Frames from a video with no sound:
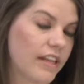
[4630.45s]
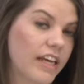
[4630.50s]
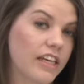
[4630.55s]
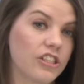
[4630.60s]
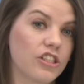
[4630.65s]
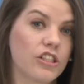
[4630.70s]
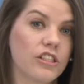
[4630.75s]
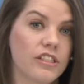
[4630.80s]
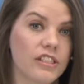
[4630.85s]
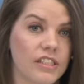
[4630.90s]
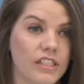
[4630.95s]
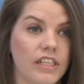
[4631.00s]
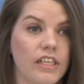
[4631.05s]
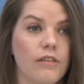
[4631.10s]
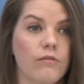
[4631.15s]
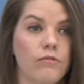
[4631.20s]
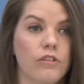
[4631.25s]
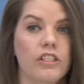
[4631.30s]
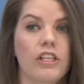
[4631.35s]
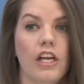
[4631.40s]
they should
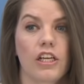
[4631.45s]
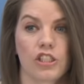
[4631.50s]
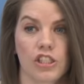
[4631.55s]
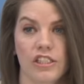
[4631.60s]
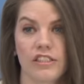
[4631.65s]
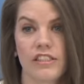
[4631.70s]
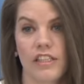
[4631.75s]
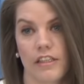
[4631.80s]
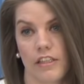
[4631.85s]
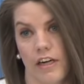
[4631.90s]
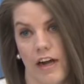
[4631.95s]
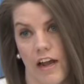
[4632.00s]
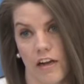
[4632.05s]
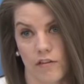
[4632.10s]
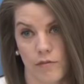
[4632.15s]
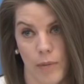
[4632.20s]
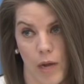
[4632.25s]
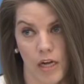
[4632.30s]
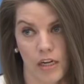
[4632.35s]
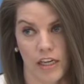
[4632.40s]
see reductions in their
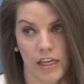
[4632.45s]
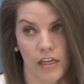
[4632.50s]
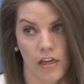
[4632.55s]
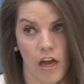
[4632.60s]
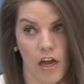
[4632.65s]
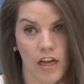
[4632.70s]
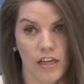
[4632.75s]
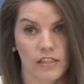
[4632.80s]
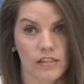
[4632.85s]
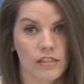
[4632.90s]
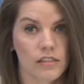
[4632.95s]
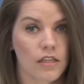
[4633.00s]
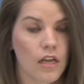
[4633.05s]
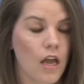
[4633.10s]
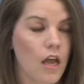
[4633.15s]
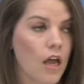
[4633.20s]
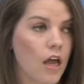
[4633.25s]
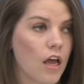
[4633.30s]
out-of-pocket cost.